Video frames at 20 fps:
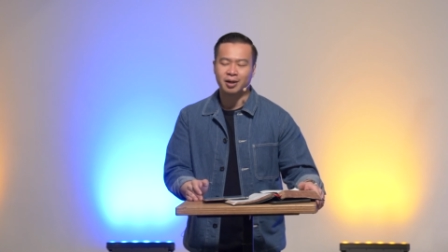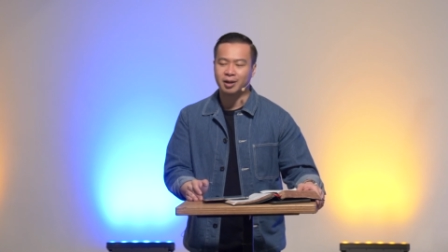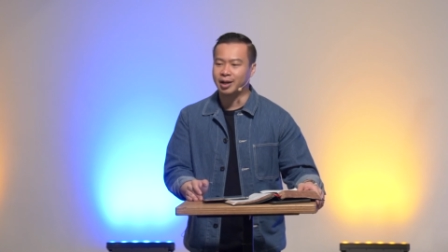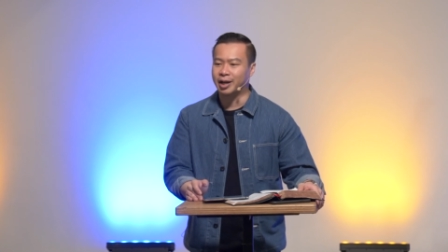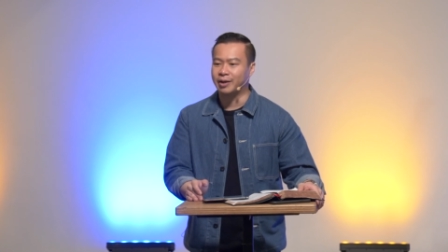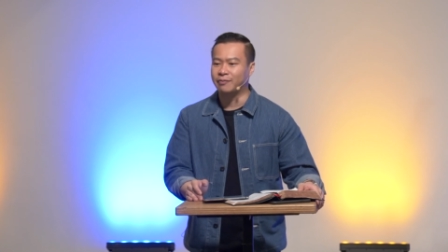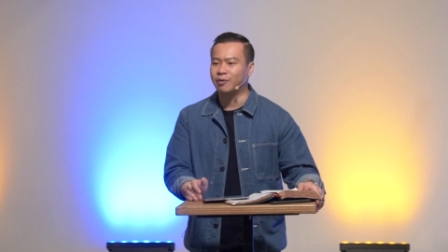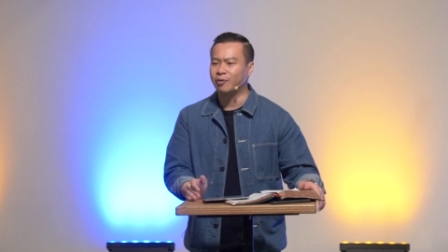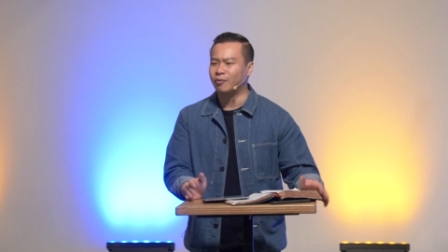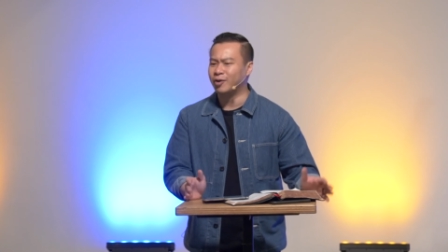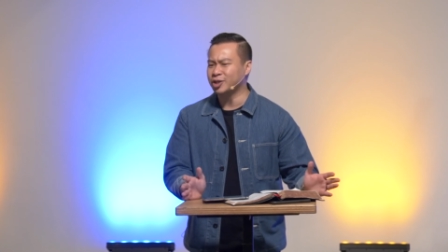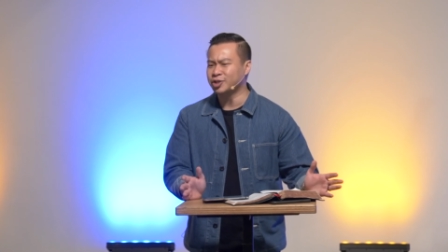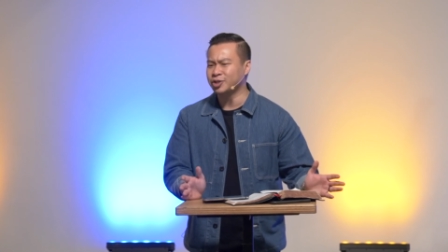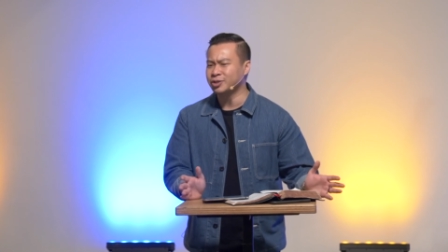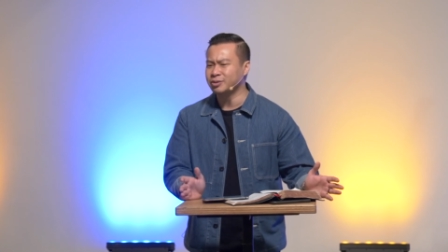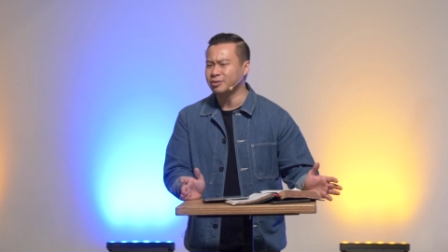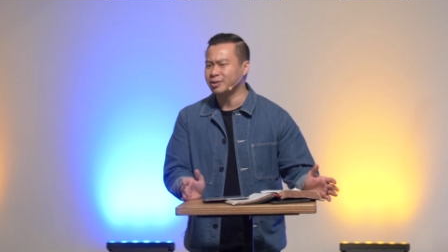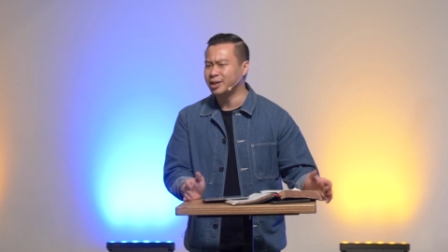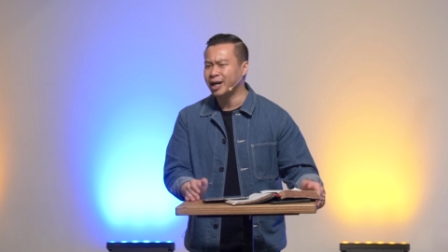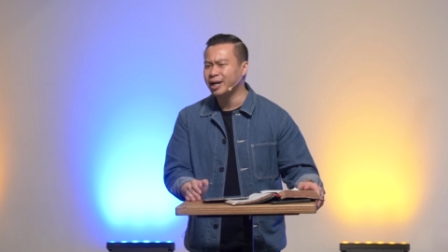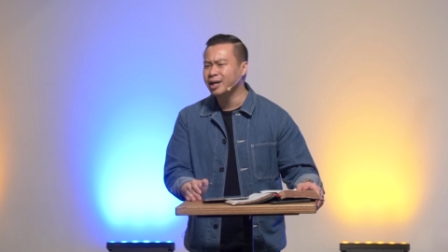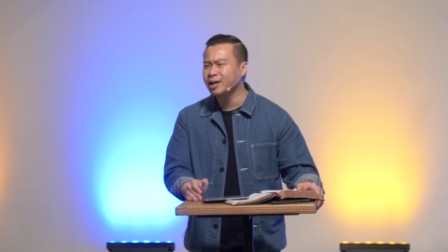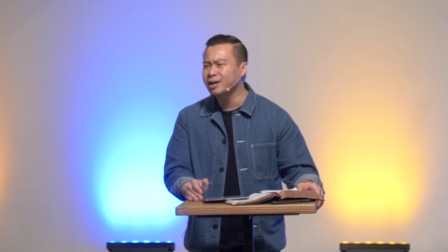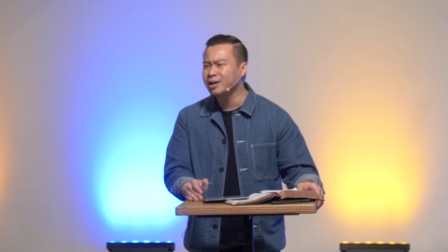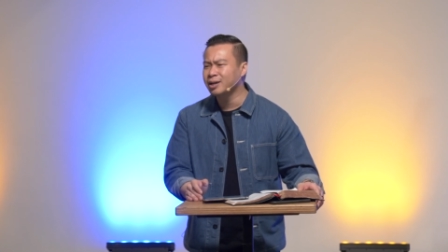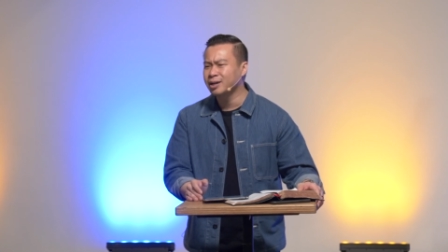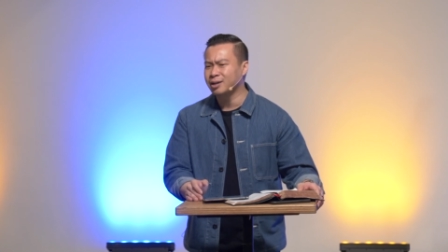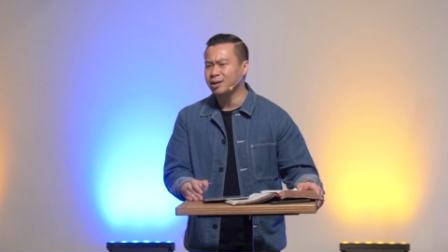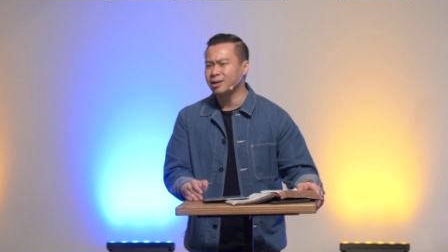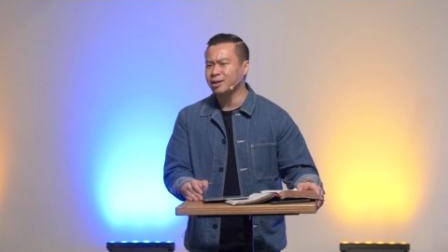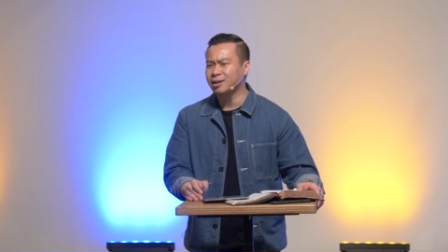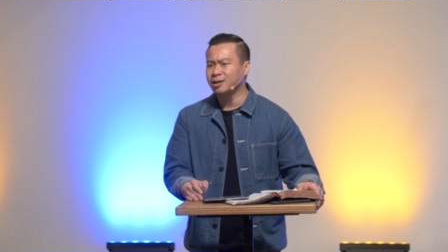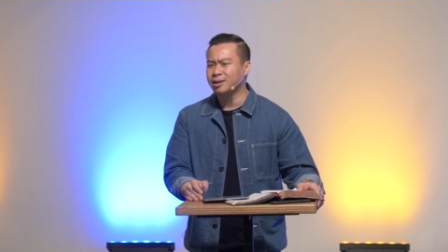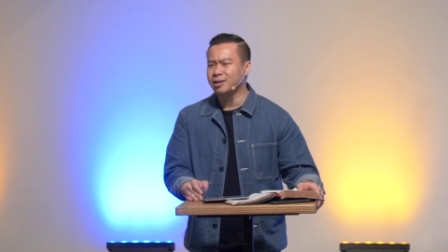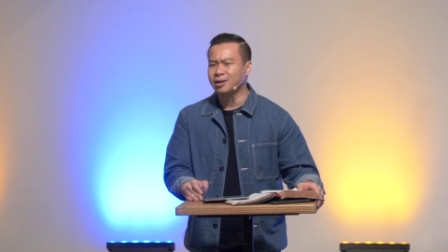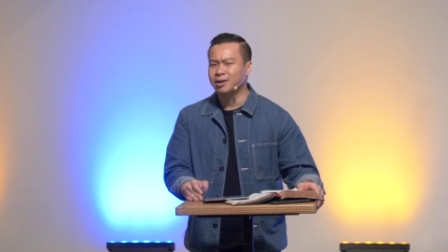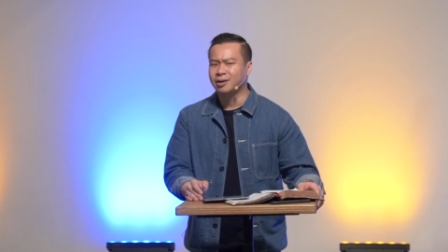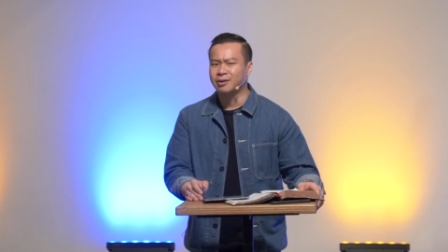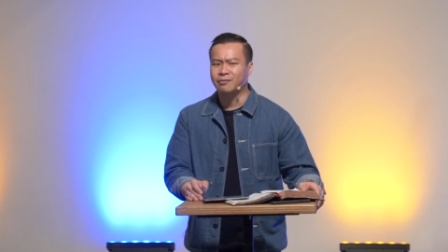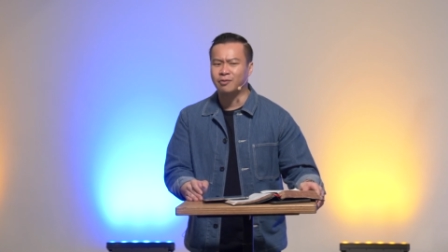Like, for Russians to die?
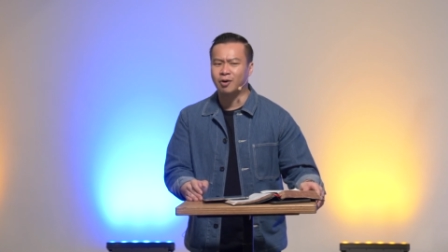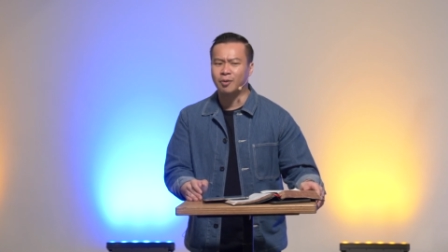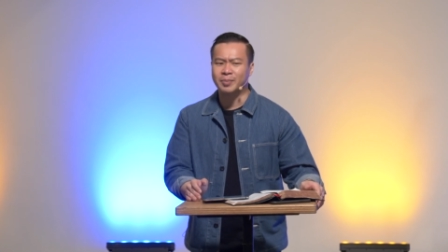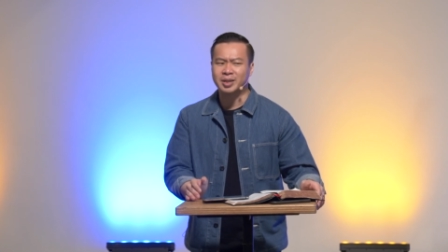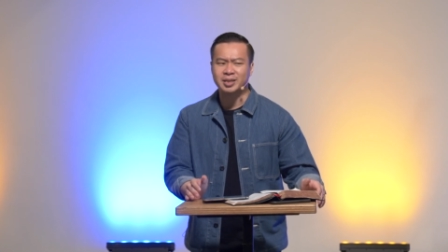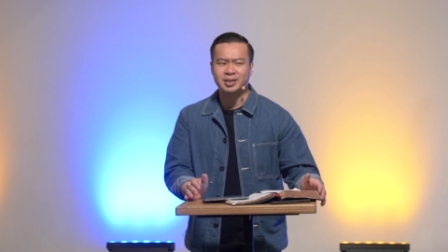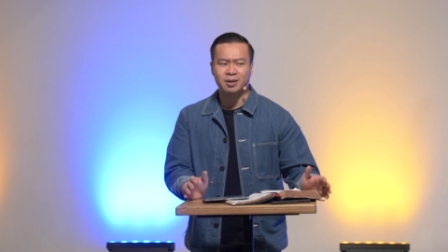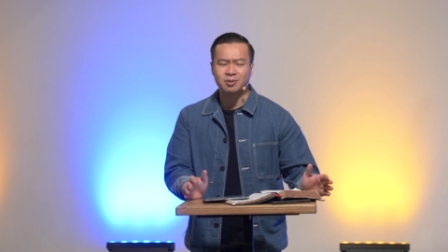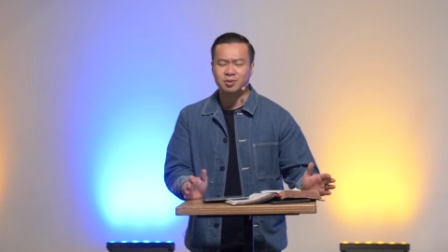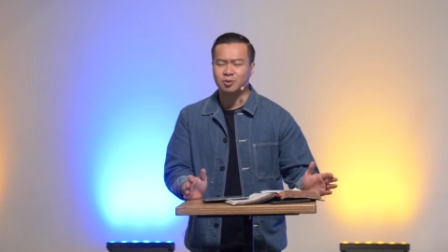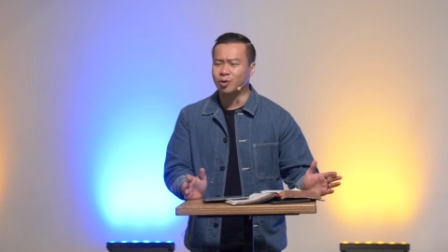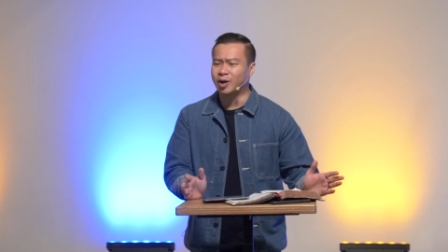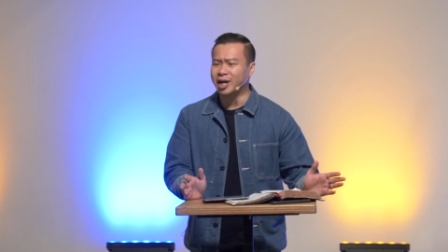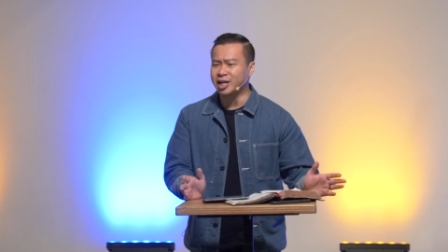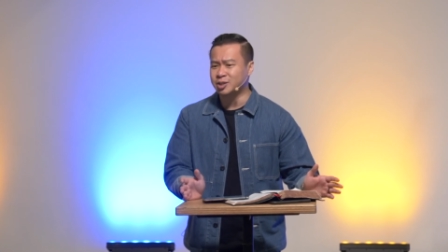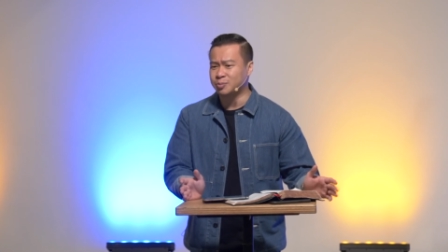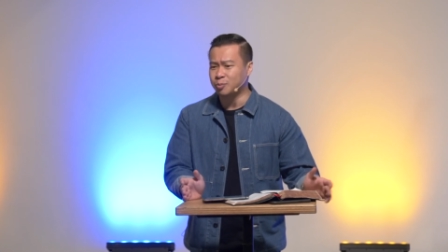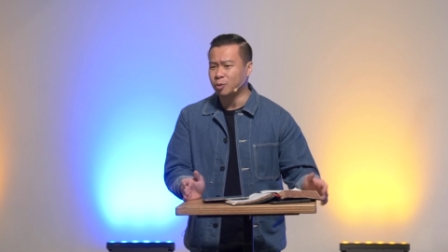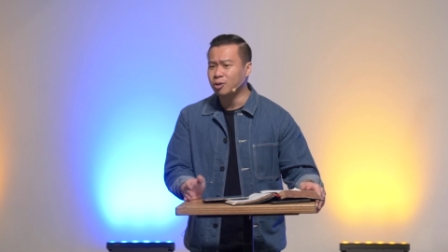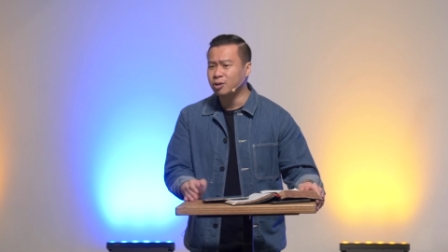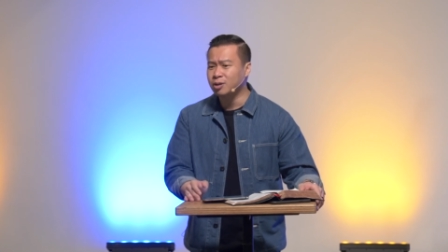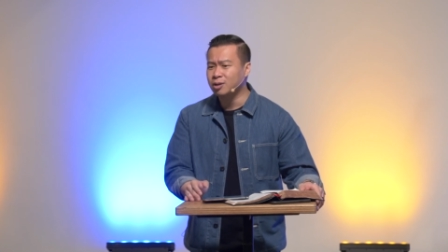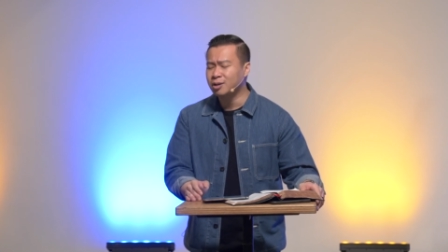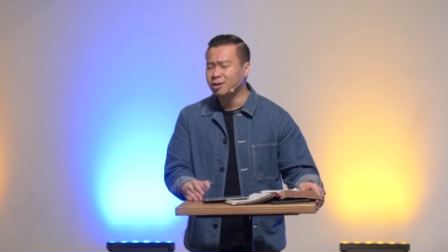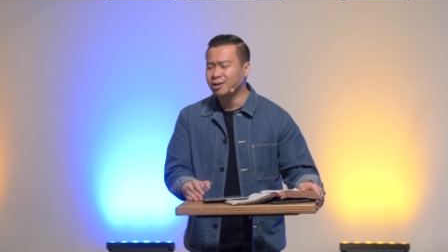For missiles to not explode?